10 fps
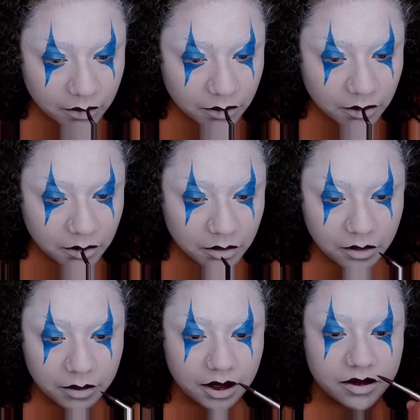By the way, it's
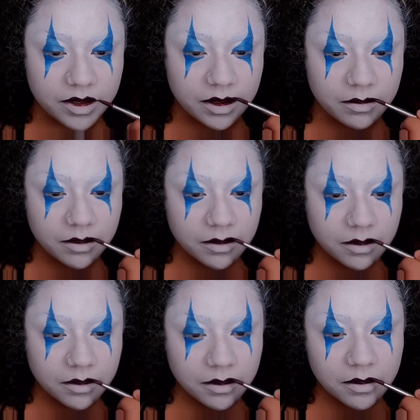really weird to like
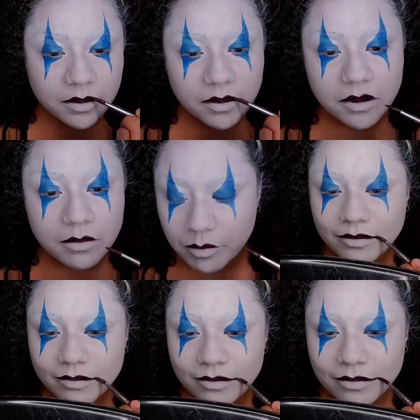be watching this
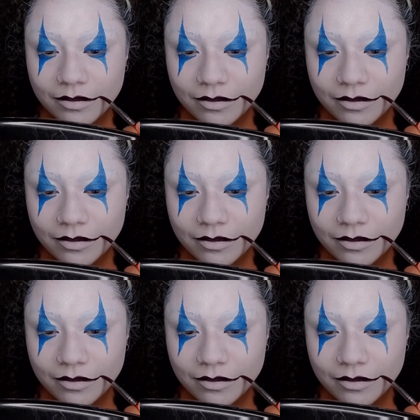video